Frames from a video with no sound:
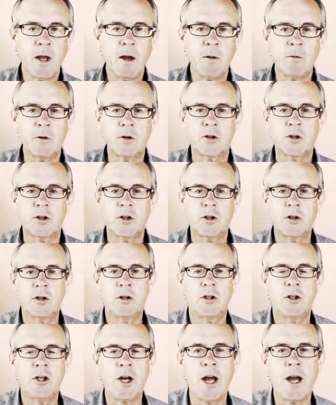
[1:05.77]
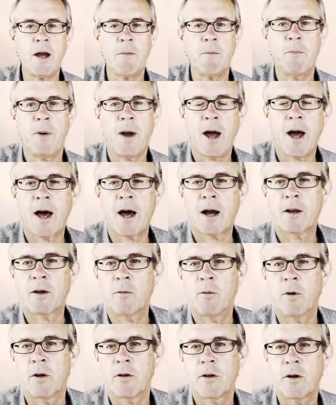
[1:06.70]
It was
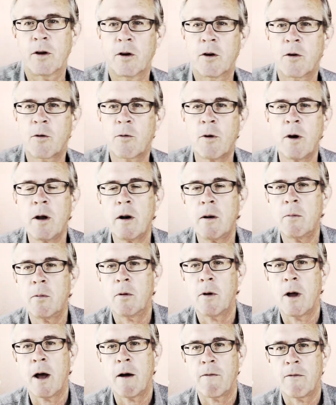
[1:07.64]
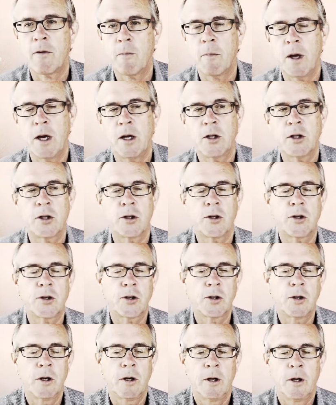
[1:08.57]
jam-packed with incredible
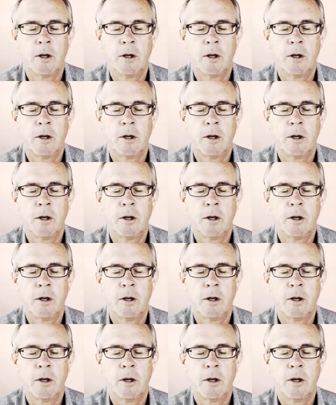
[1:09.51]
affirmations.